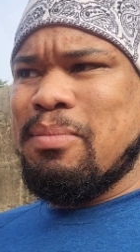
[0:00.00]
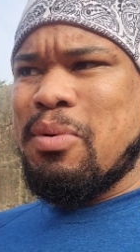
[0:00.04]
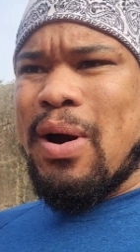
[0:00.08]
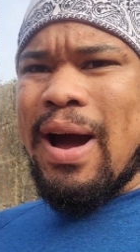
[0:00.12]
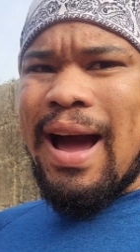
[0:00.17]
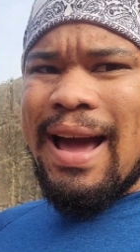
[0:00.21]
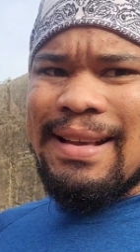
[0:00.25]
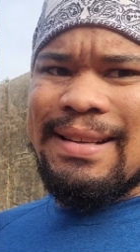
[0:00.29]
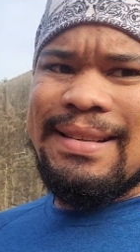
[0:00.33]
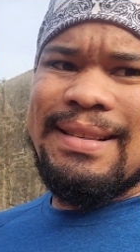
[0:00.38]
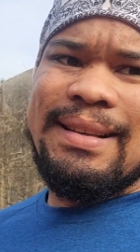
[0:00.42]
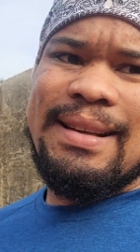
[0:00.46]
more
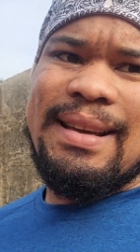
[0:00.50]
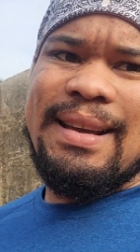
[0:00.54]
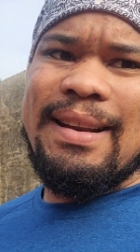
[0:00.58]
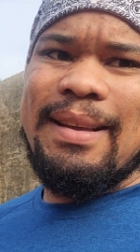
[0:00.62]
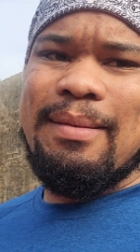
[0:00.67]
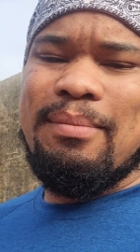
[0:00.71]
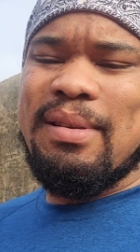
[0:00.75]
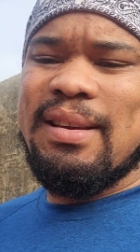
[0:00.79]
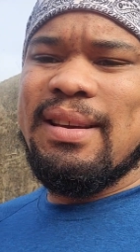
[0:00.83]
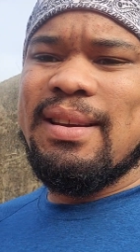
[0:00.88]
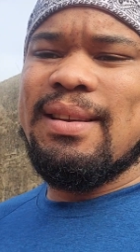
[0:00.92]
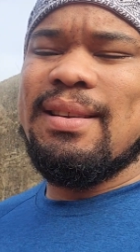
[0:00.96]

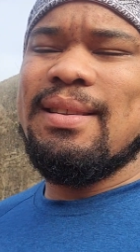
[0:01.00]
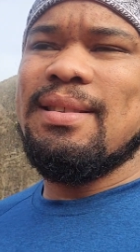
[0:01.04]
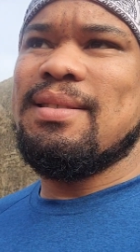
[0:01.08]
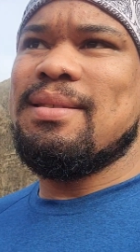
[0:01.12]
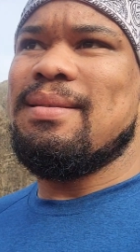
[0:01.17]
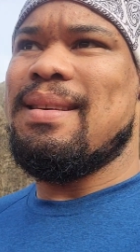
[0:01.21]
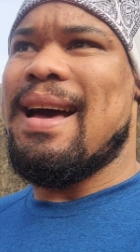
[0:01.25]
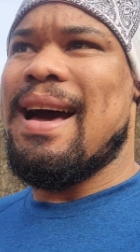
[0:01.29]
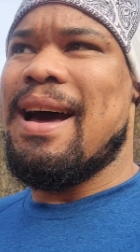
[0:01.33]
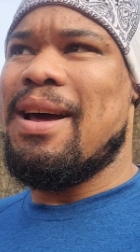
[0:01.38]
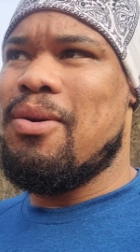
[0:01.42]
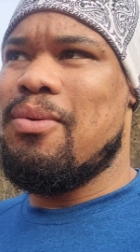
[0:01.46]
isolated
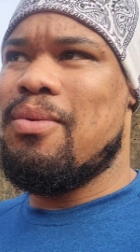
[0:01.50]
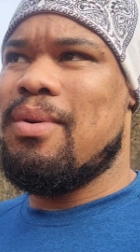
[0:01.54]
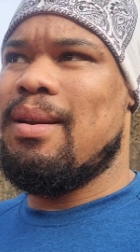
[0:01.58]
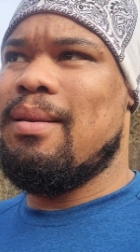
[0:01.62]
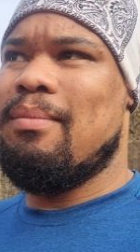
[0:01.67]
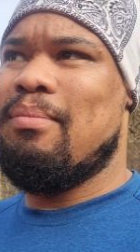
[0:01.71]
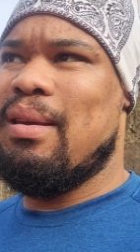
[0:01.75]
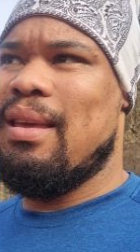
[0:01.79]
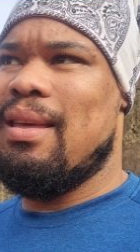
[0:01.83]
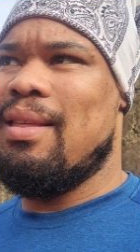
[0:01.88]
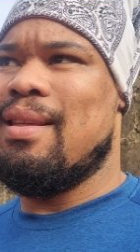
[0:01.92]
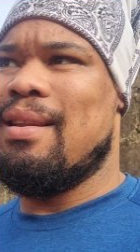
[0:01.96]
because I don't want
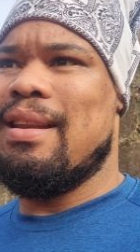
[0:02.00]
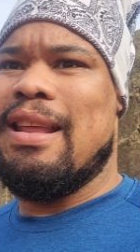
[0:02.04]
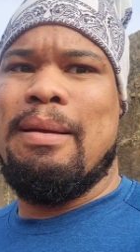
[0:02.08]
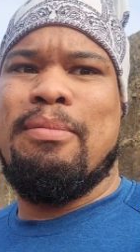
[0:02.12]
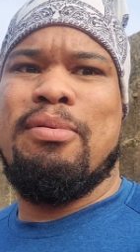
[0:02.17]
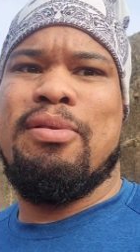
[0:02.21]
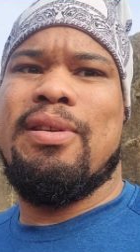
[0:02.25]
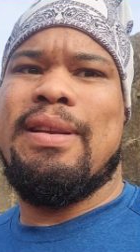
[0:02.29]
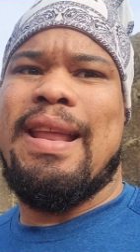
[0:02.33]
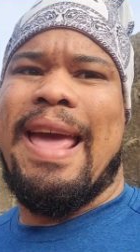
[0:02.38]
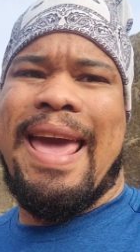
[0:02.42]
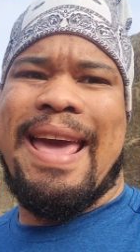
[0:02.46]
to be the
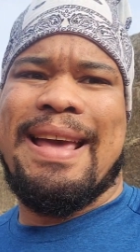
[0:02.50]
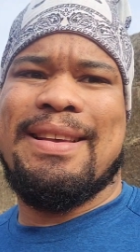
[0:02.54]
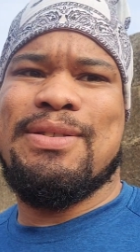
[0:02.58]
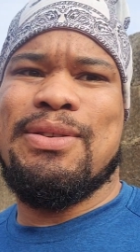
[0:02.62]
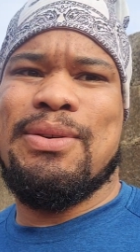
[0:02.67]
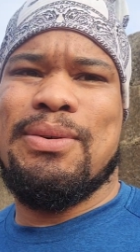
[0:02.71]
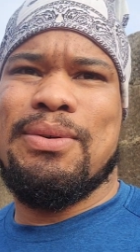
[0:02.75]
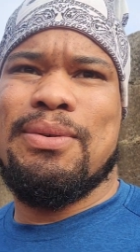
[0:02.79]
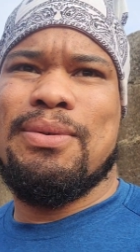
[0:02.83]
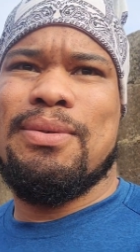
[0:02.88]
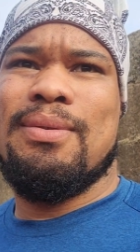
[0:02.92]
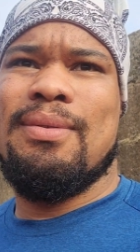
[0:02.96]
neighborhood
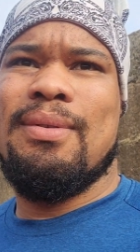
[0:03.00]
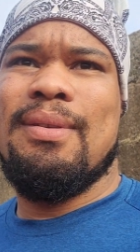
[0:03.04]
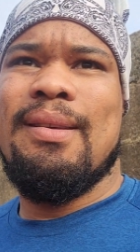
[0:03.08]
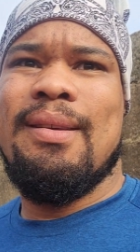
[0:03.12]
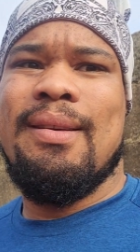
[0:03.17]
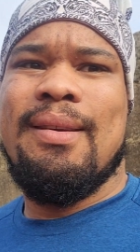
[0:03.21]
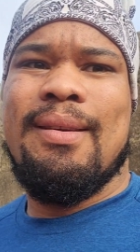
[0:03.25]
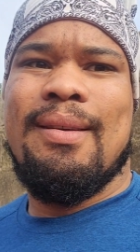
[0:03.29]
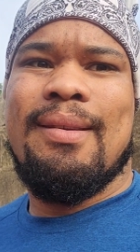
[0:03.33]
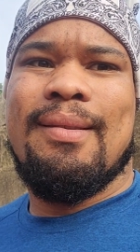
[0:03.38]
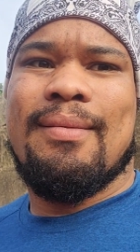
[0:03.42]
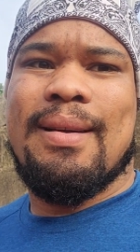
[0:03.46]
asshole,
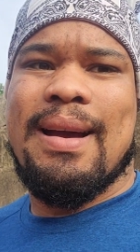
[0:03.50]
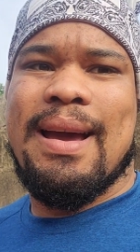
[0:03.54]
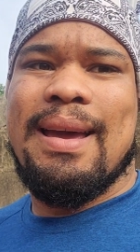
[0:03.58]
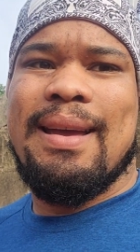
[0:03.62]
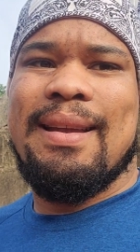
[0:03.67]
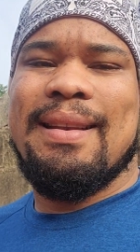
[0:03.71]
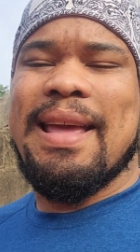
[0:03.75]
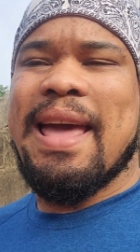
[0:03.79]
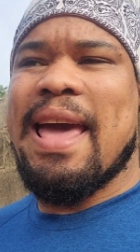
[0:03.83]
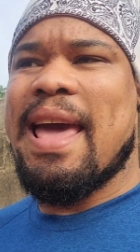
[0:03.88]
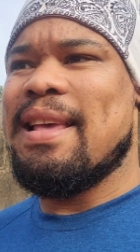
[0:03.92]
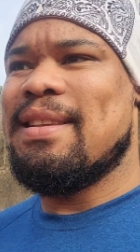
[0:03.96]

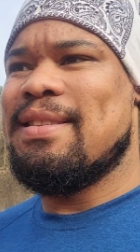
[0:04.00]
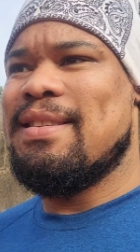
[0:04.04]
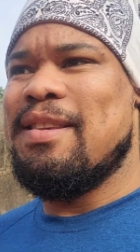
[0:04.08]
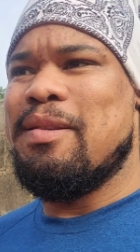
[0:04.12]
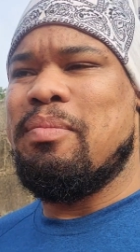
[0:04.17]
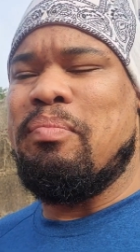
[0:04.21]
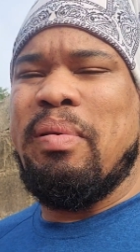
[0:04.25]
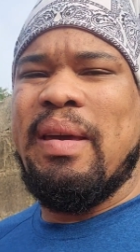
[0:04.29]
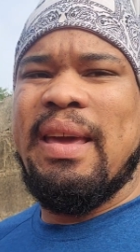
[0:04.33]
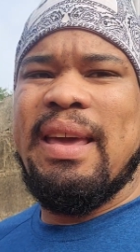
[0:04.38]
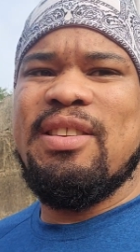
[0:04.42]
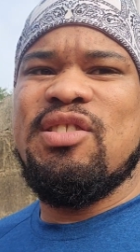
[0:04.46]
right? That has
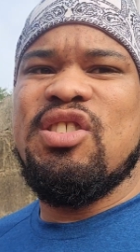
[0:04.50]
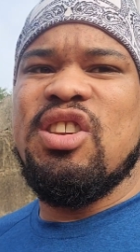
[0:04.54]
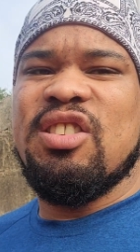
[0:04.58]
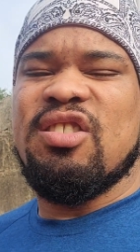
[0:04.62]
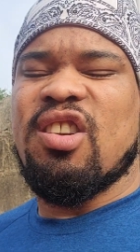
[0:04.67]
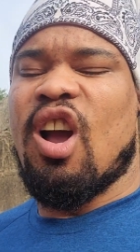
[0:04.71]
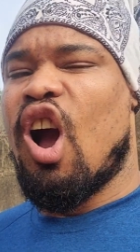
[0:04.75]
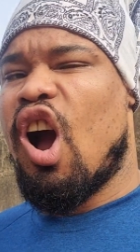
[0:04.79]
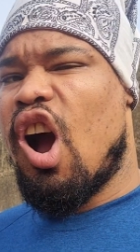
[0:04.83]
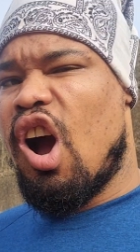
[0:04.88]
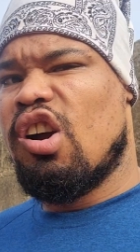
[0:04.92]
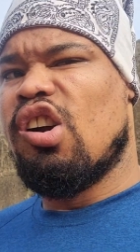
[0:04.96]
these pigs just